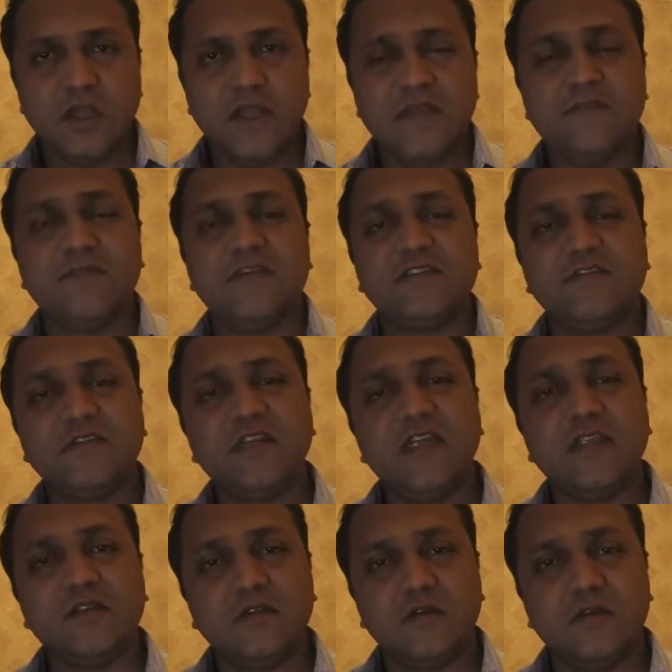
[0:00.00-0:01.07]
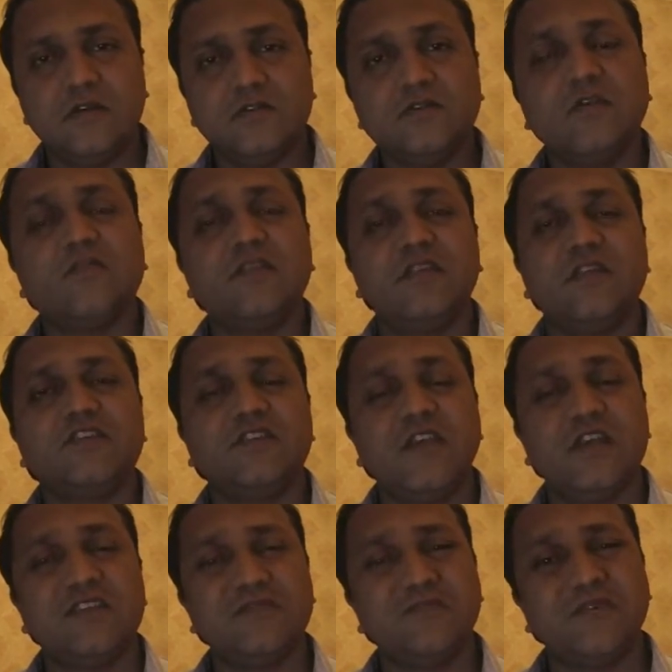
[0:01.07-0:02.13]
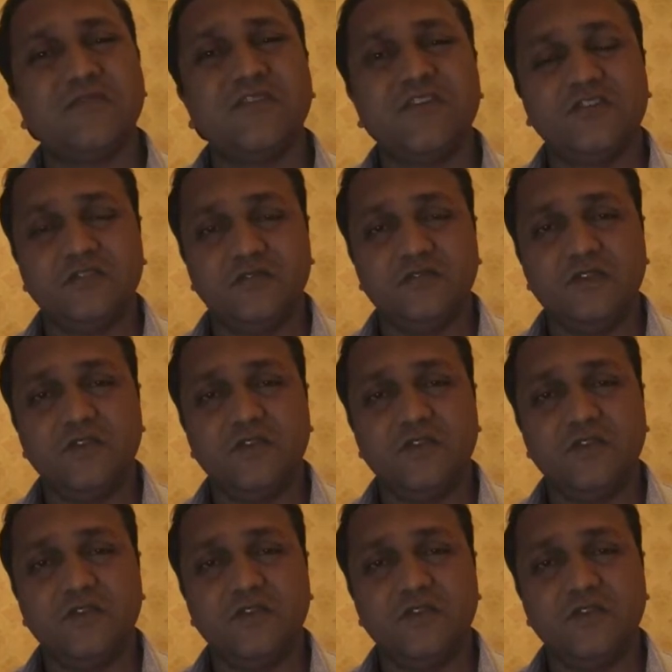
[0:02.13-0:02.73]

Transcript: If we treat software testing as a profession,